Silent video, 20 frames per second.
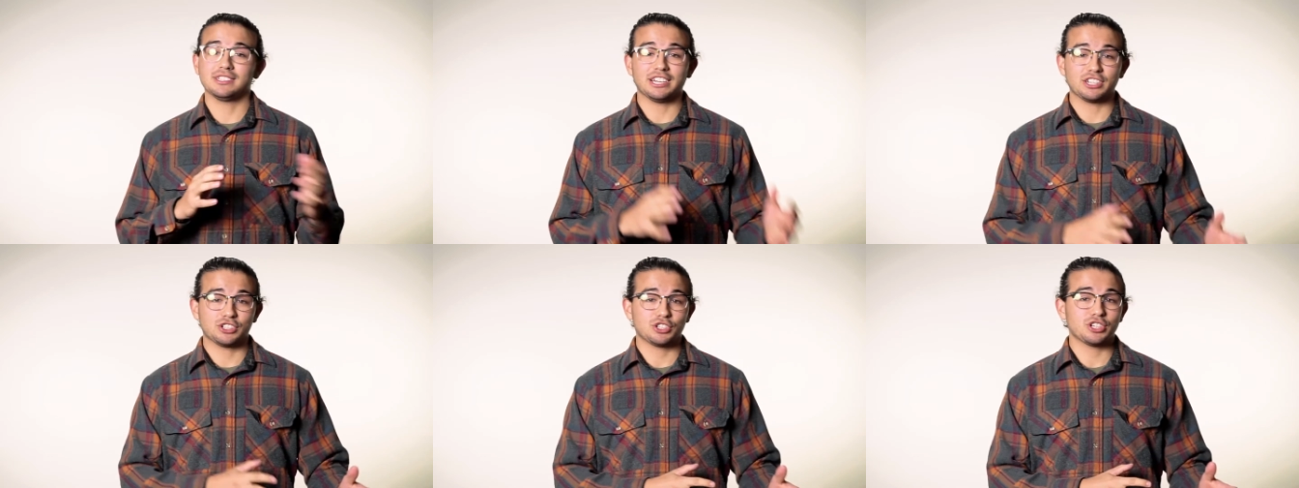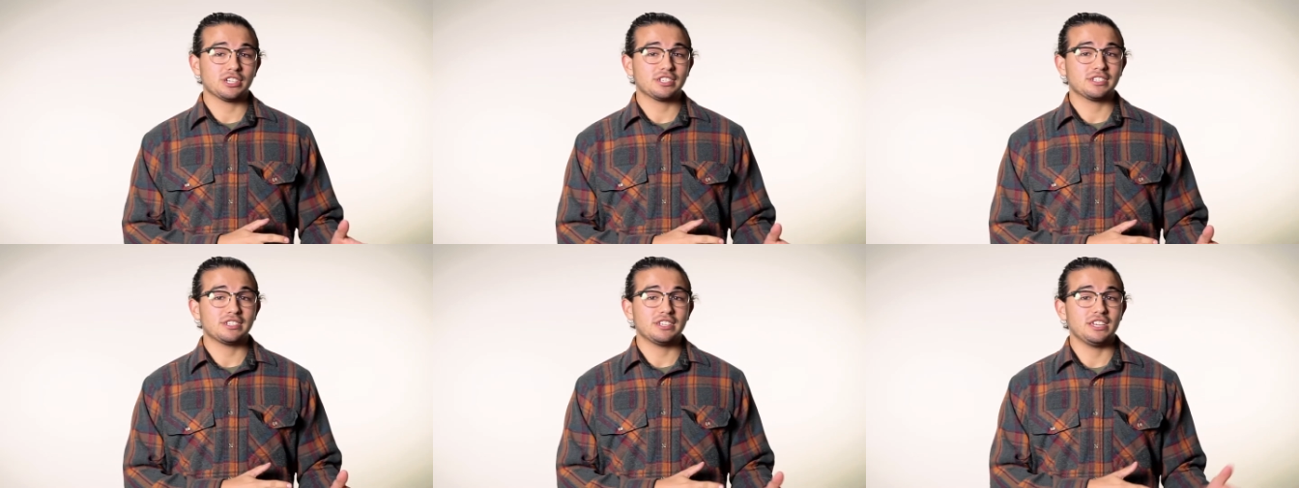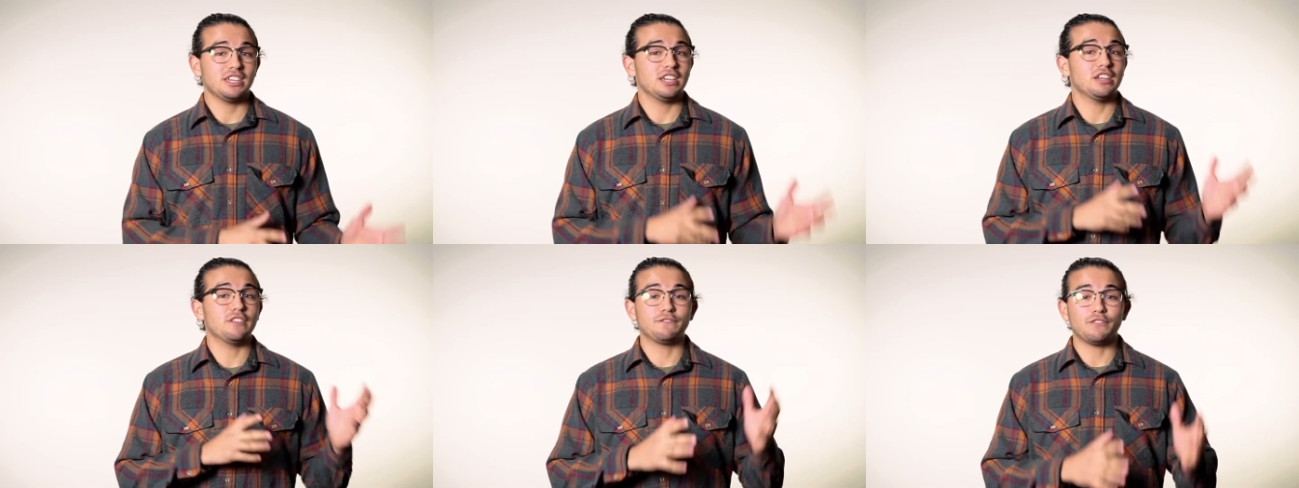
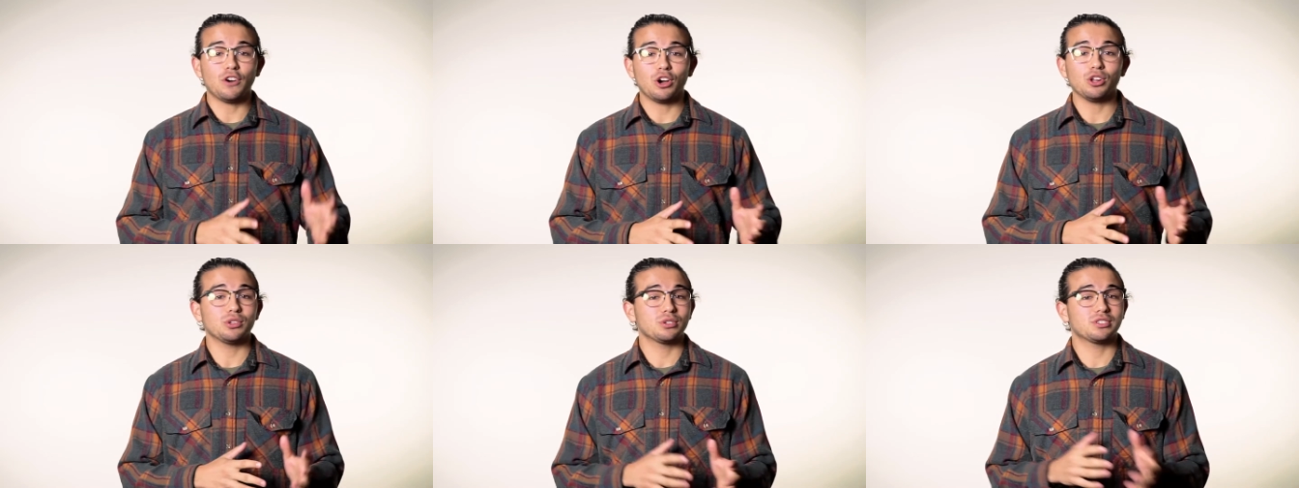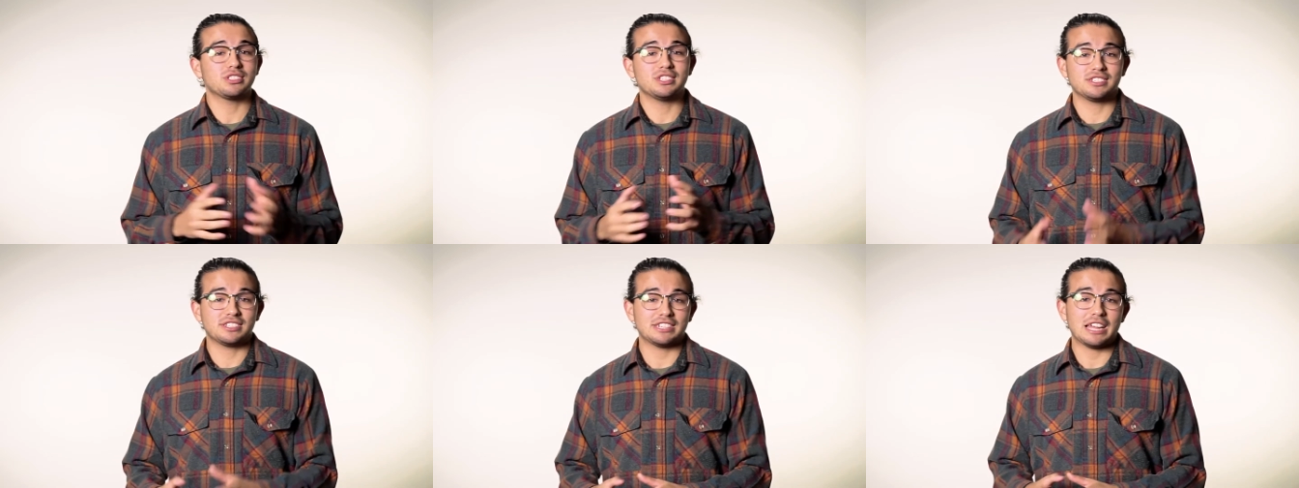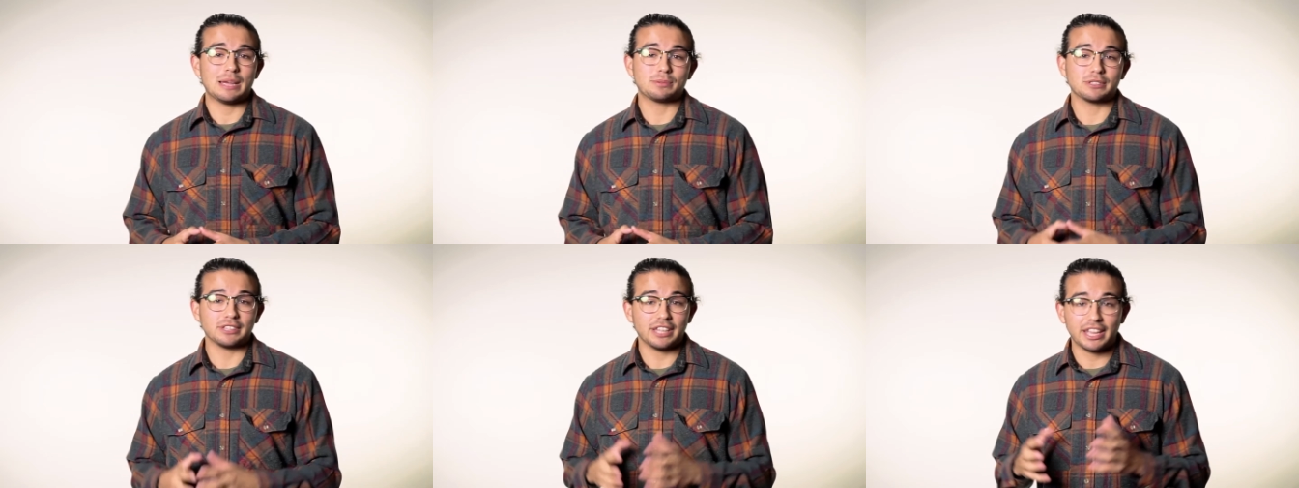electricity and follows the
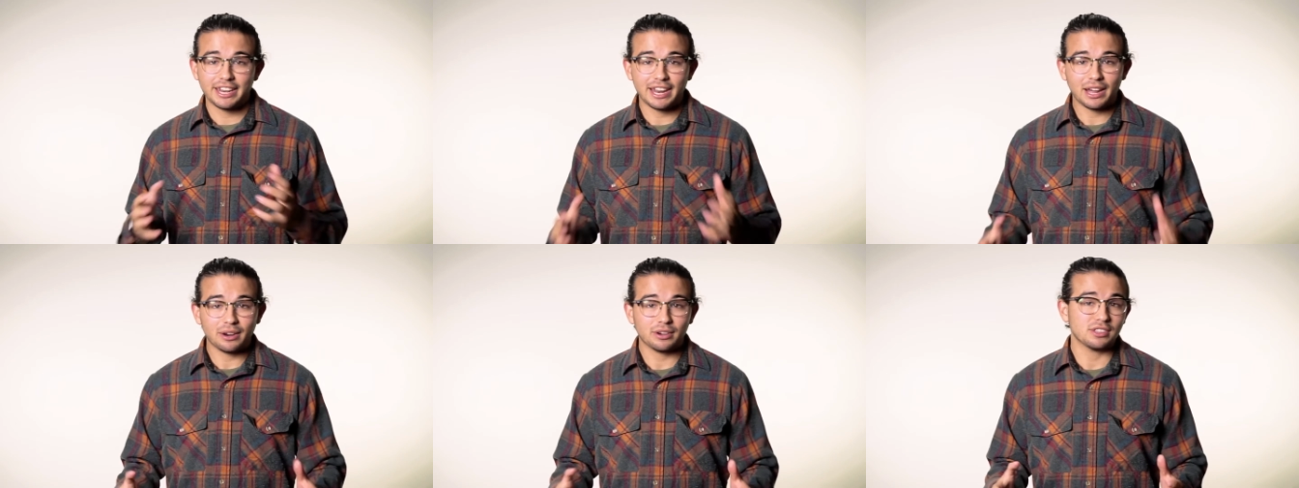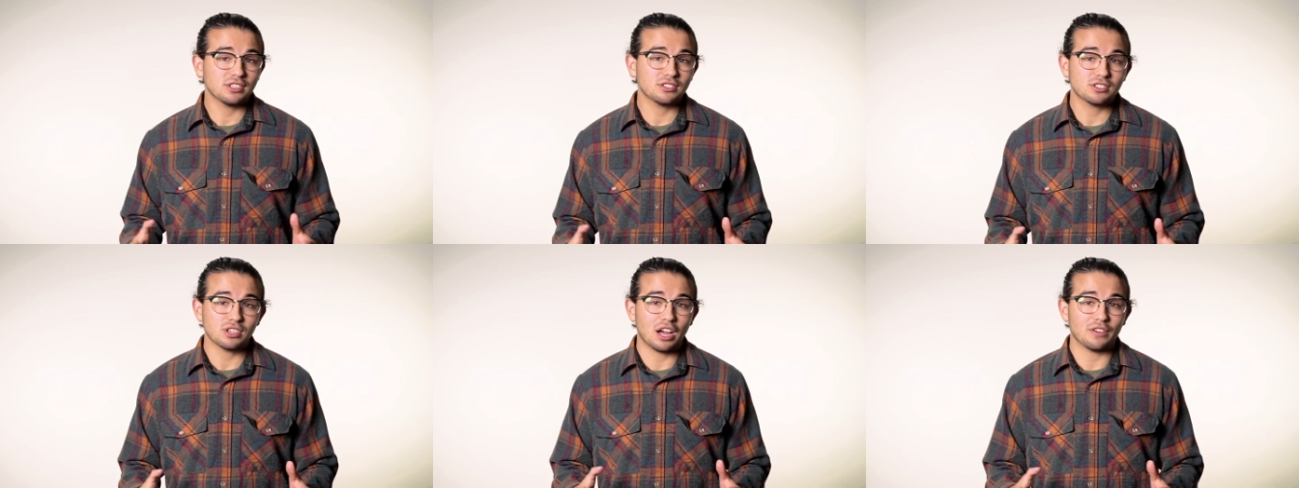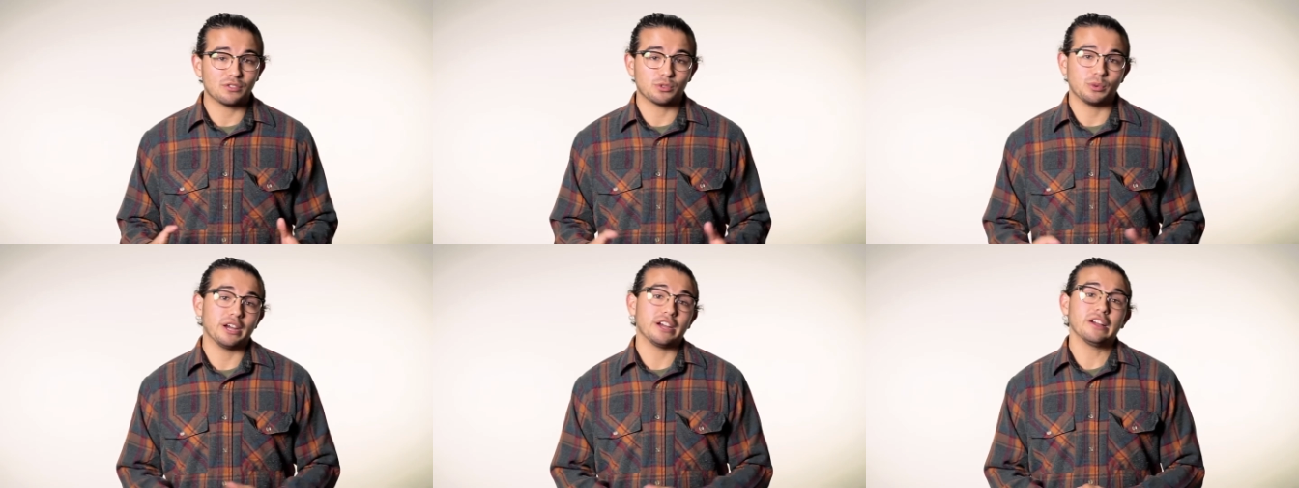steps laid out in the
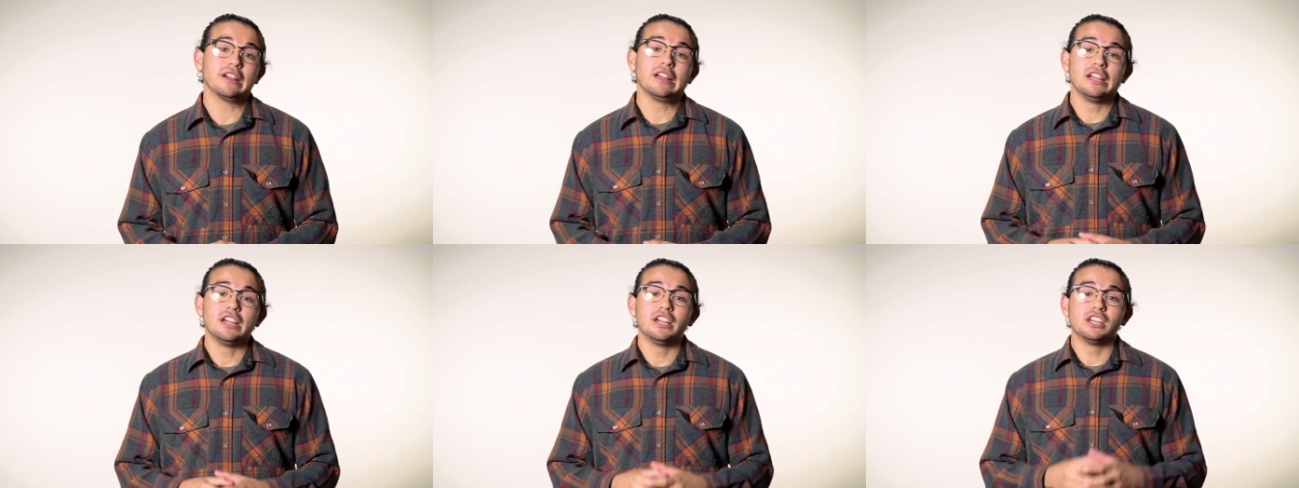software